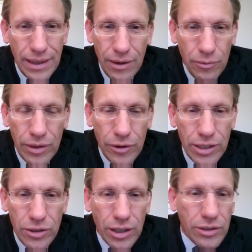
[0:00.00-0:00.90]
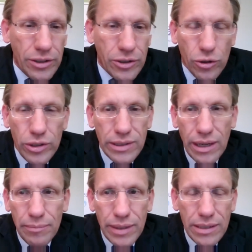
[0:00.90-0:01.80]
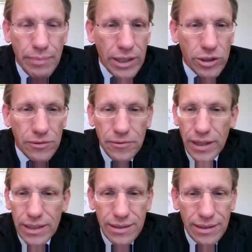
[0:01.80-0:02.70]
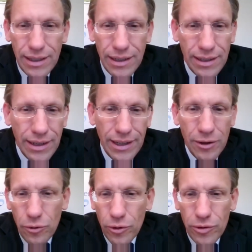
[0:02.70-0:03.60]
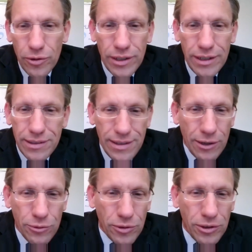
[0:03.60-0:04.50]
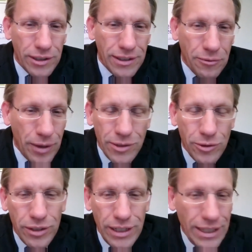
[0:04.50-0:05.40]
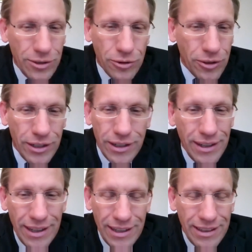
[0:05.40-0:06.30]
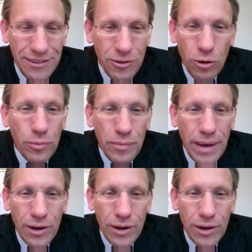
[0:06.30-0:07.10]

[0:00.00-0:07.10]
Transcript: Whether I talk to insurance companies, pension funds in northern, central, western, eastern no matter